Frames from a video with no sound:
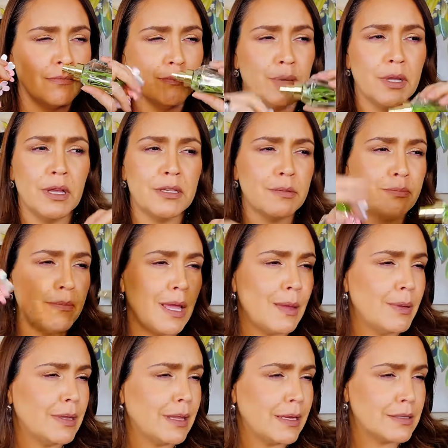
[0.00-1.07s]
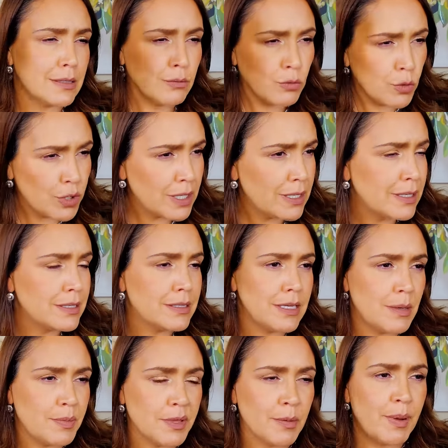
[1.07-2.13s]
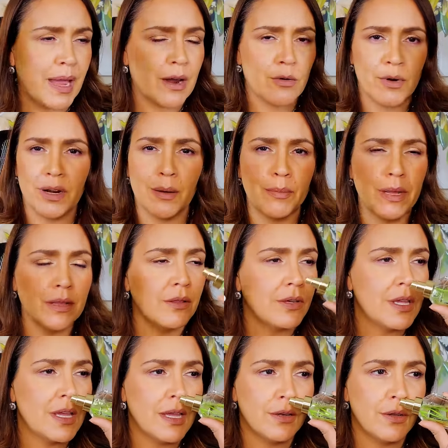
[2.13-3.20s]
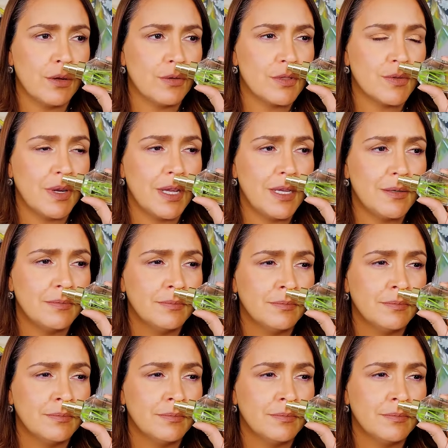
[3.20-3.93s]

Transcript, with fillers: plus maybe like some woodiness deep in the background. I'm not looking at notes, right?